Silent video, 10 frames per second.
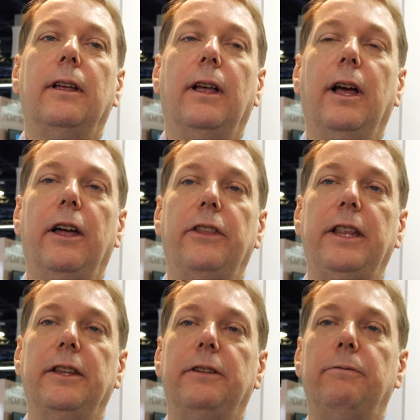
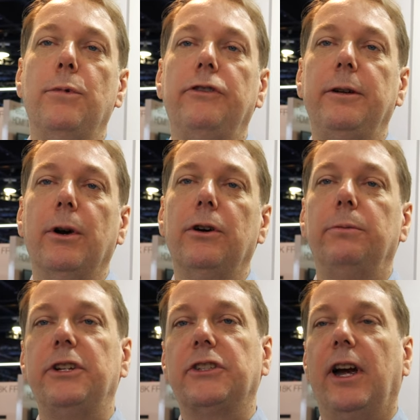than the movie
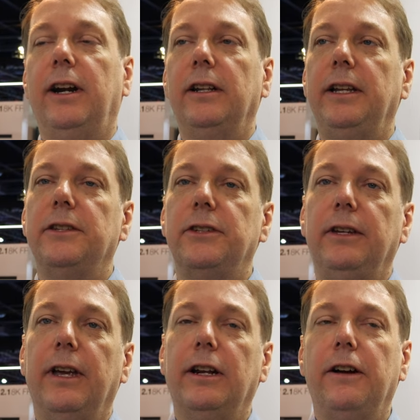mode, which is higher latency.
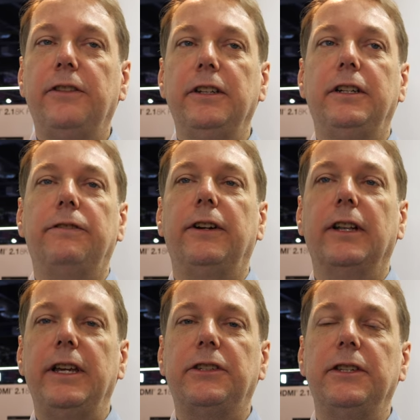And often the
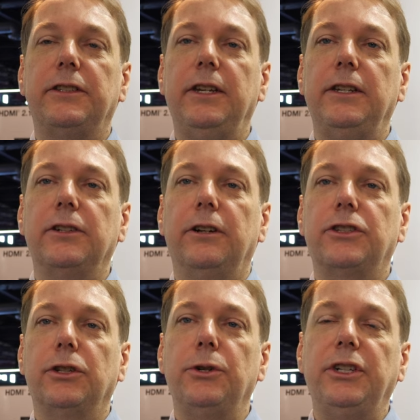different latencies are
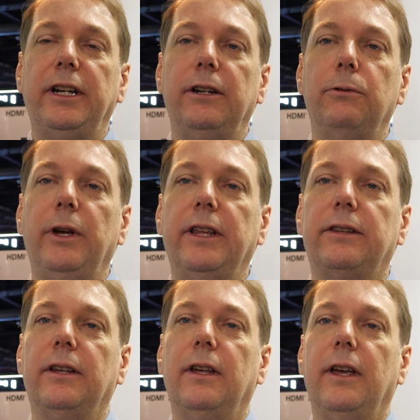associated
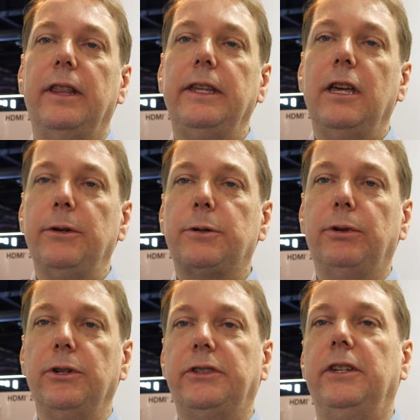with the image
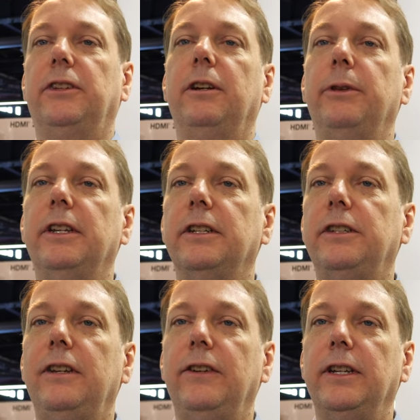processing within the
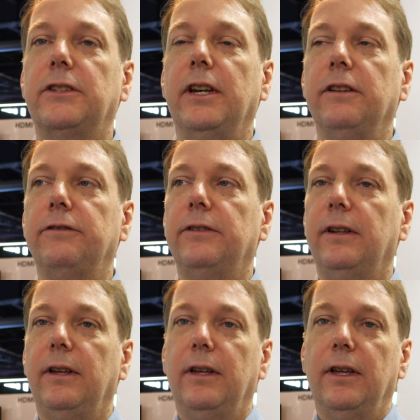TV itself.
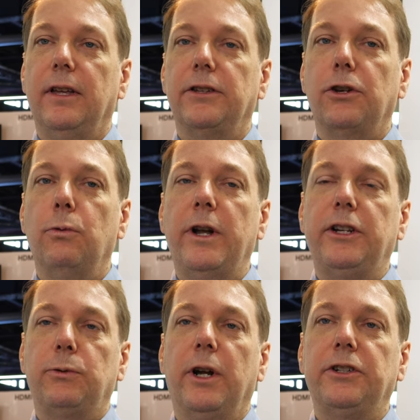So when
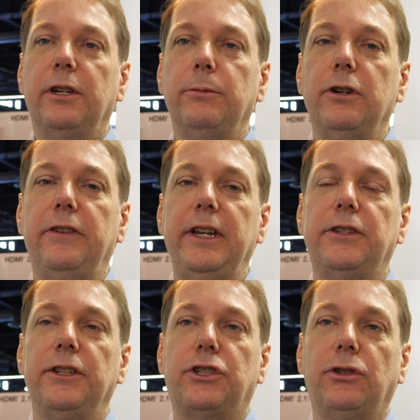it's watching
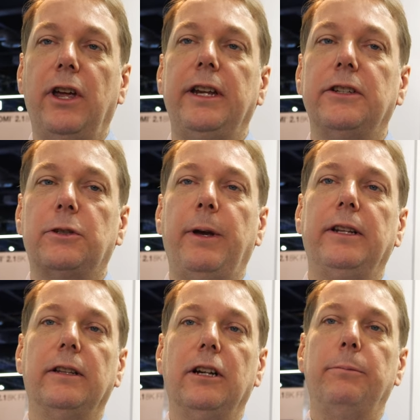movies, it's trying to
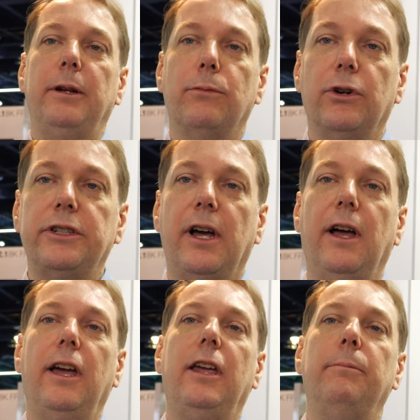spend a little bit more
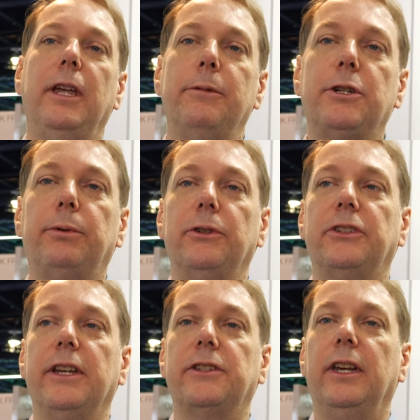time image
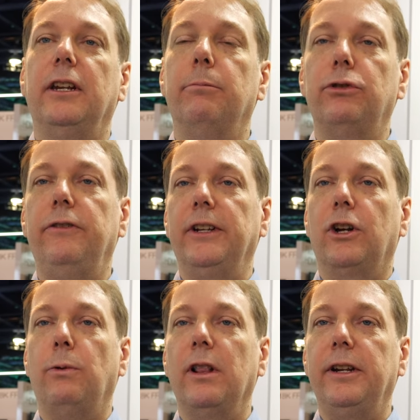processing and improving
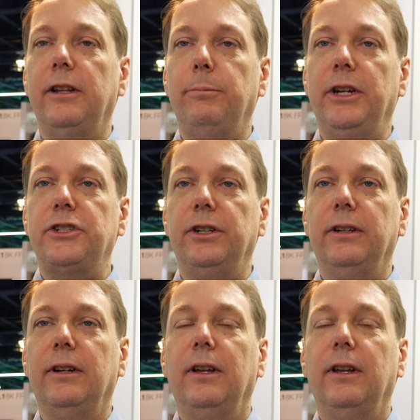the quality of the picture.